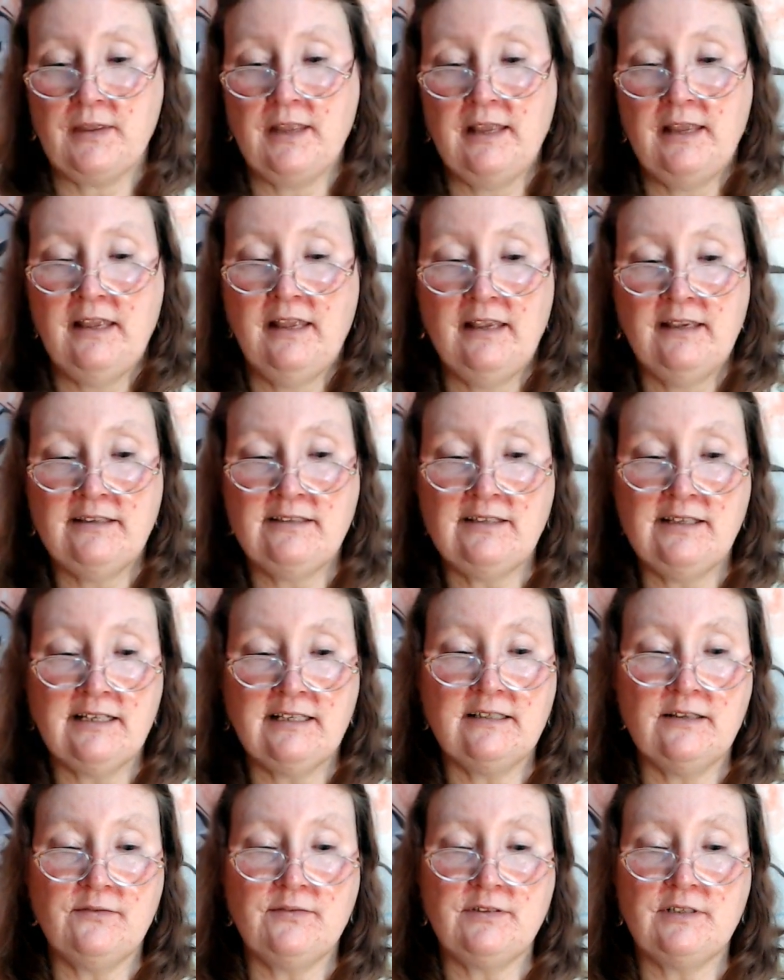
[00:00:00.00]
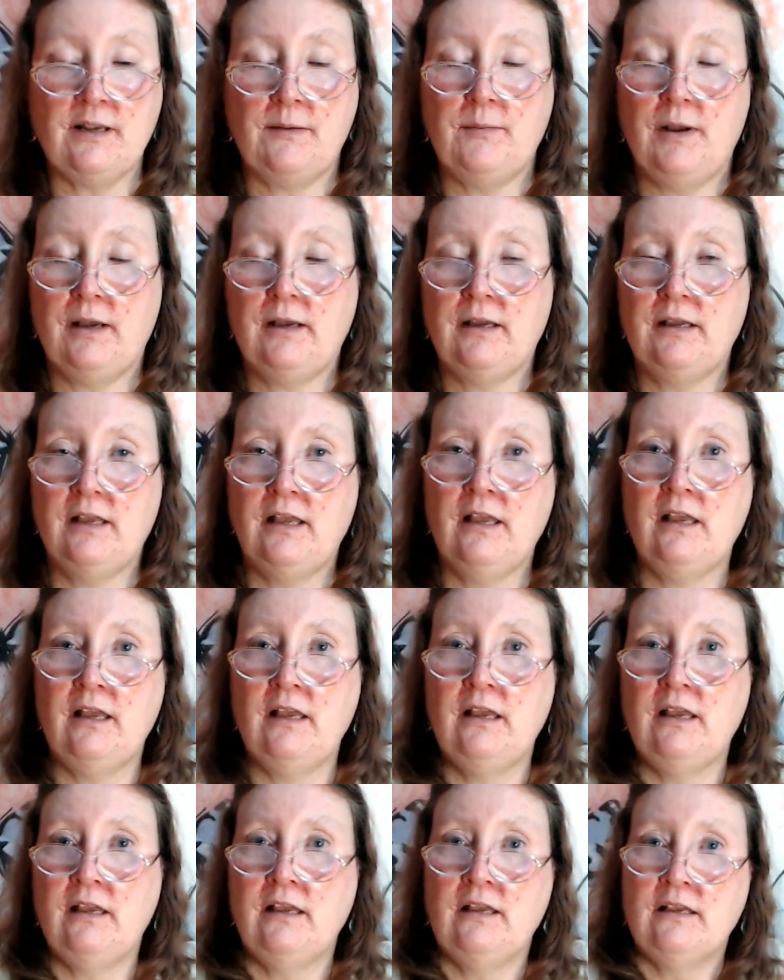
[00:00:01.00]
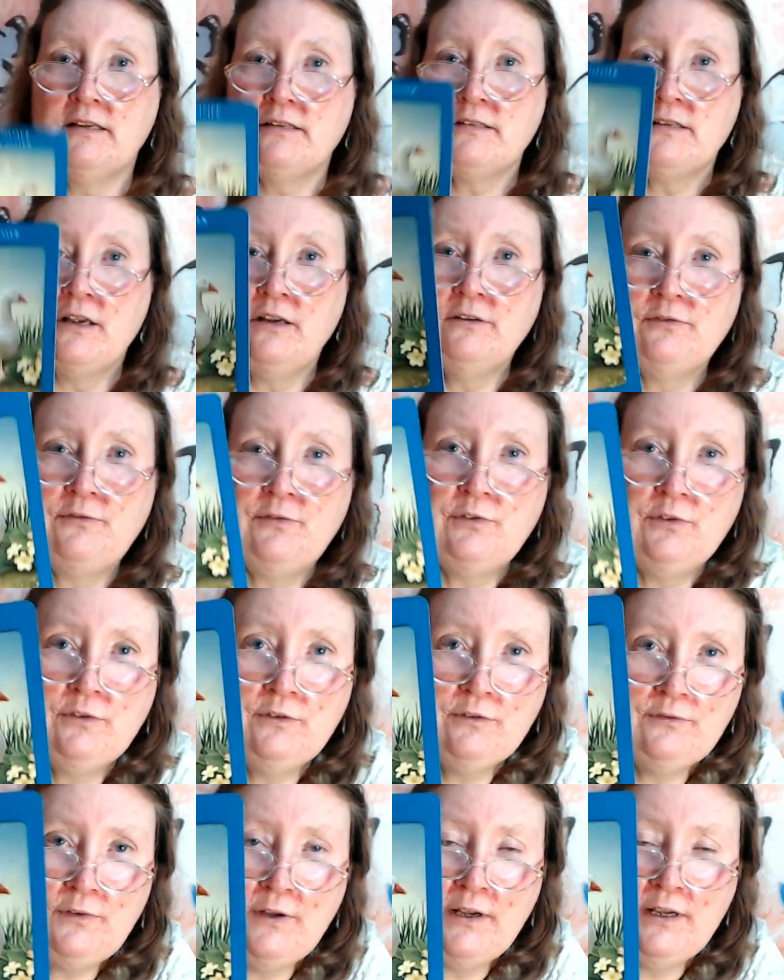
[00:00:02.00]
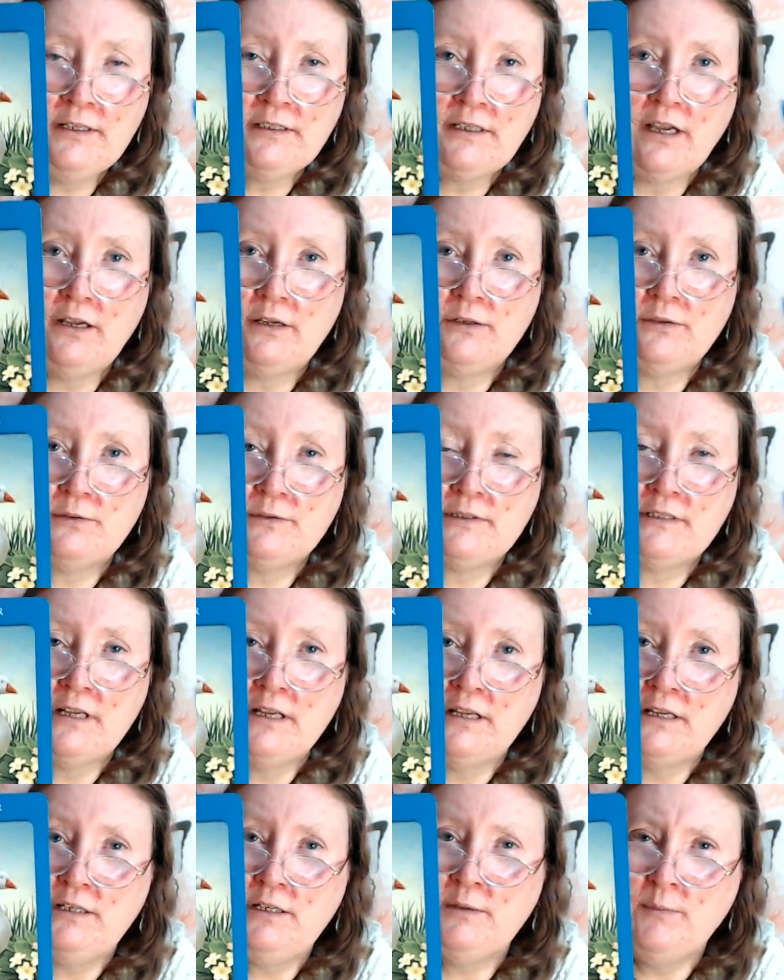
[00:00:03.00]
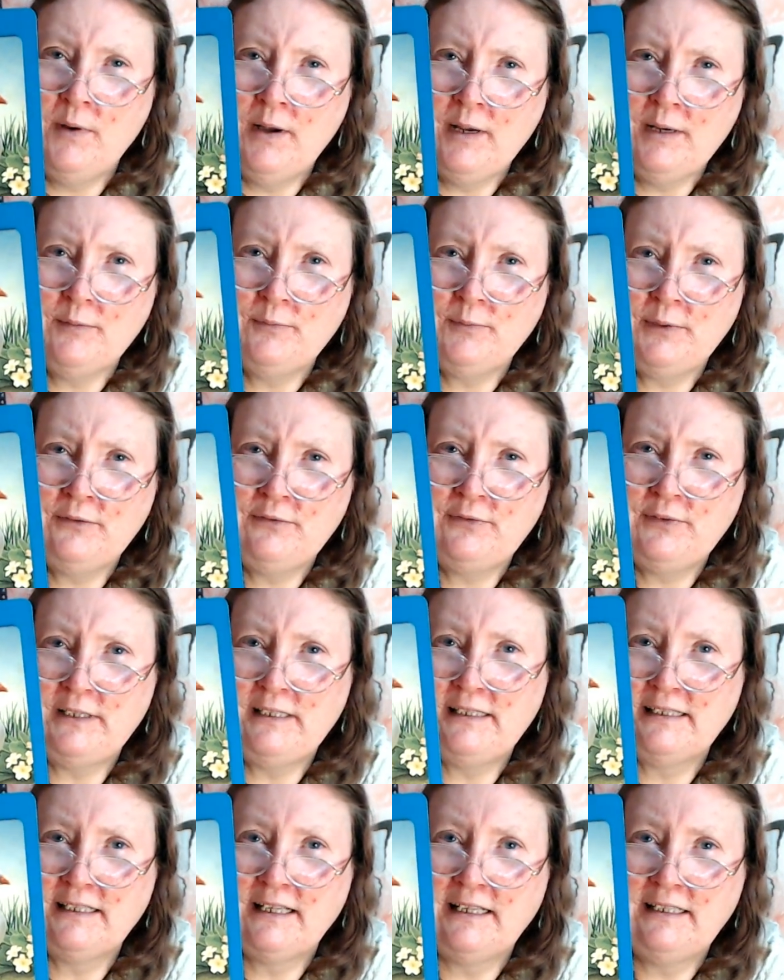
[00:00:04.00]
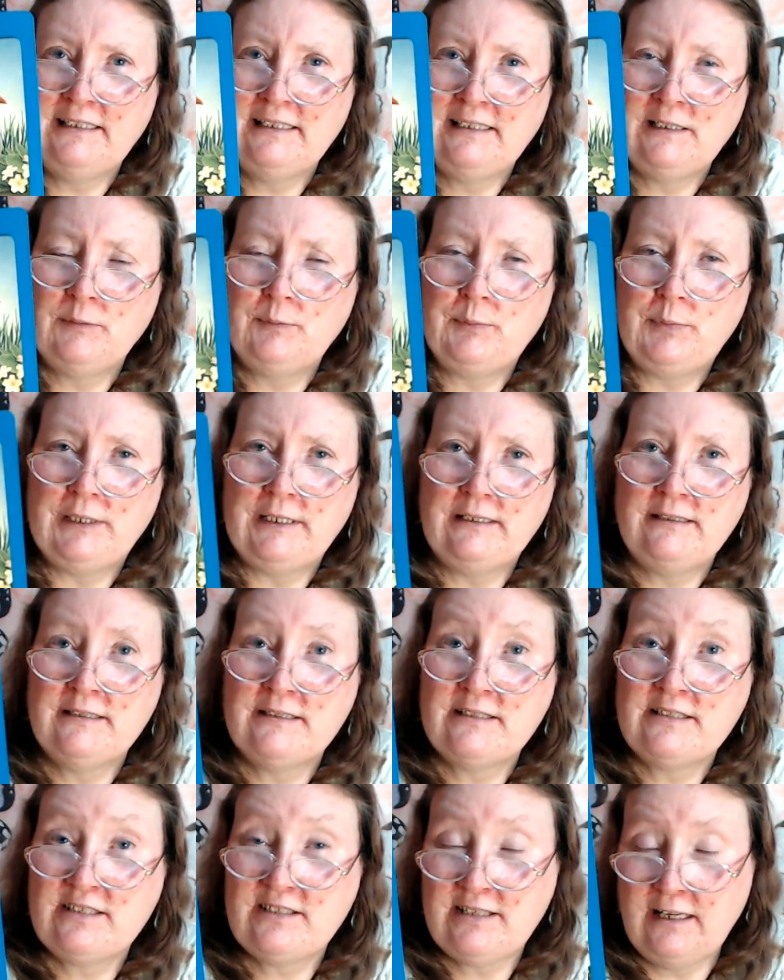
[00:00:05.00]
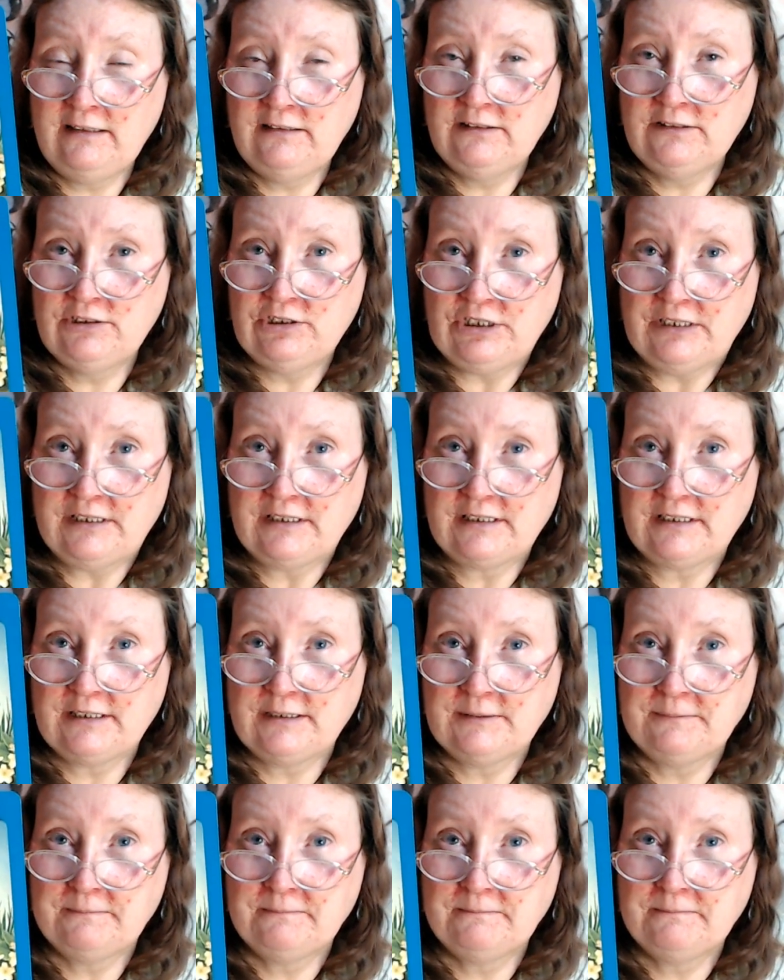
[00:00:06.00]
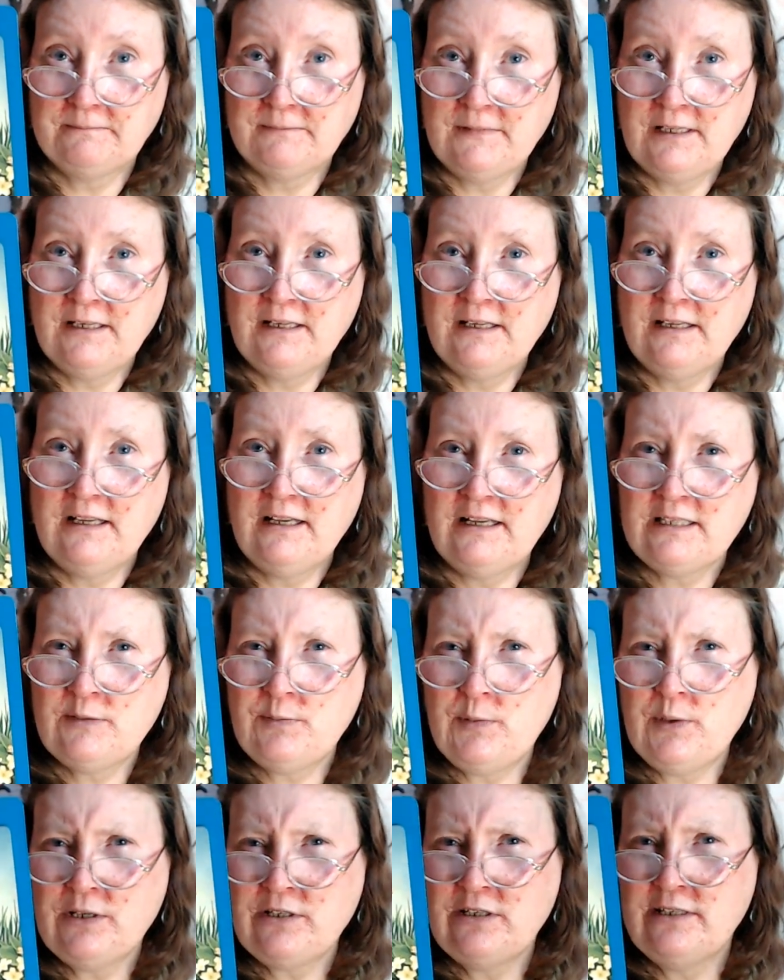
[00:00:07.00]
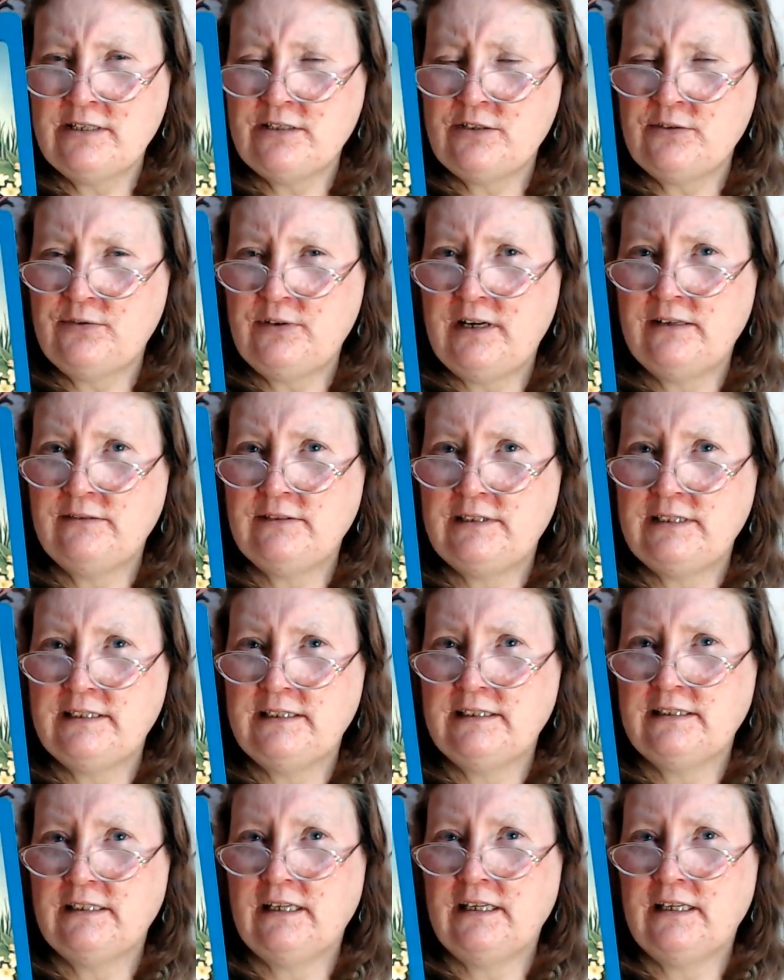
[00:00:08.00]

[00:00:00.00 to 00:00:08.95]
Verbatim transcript: So for Virgos, you might be feeling a little bit nostalgic, especially surrounding